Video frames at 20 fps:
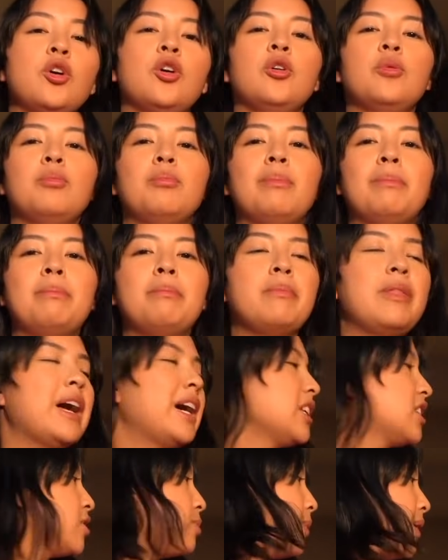So,
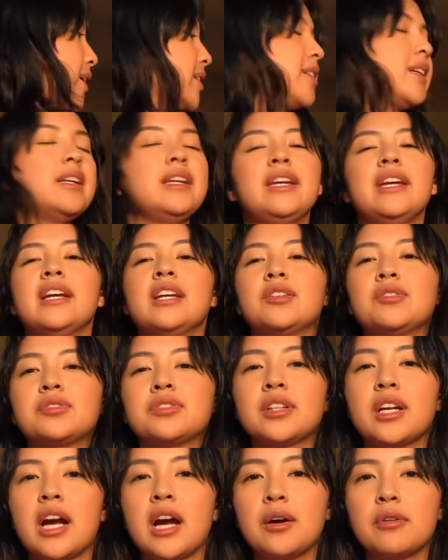that's basically it
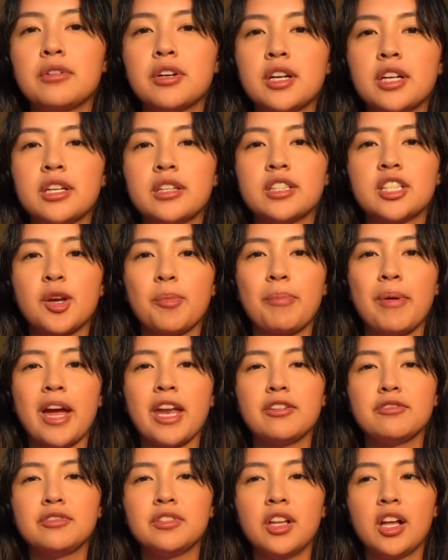for our
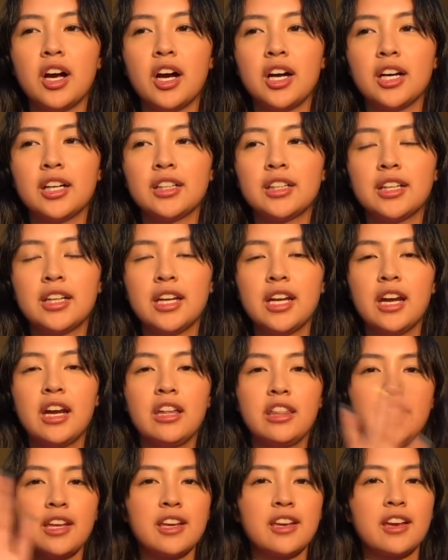Japan vlog.
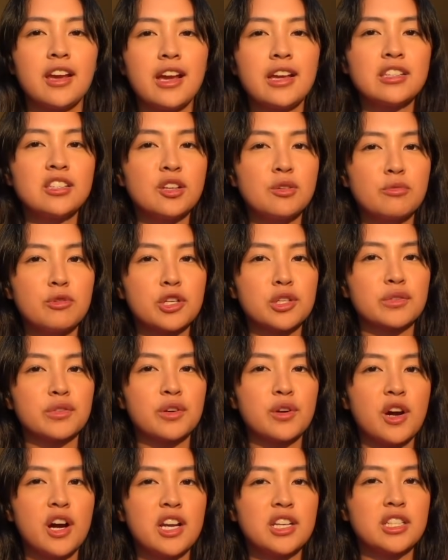Thank you guys so much
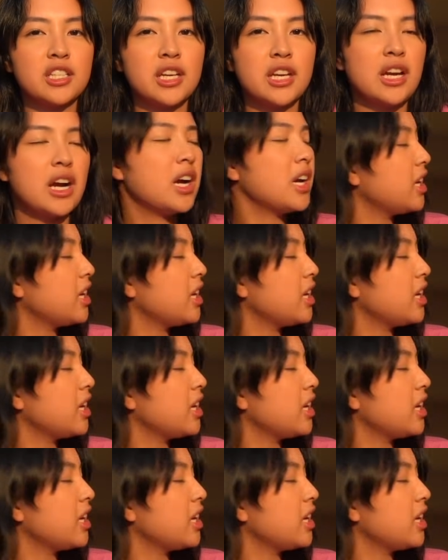for watching.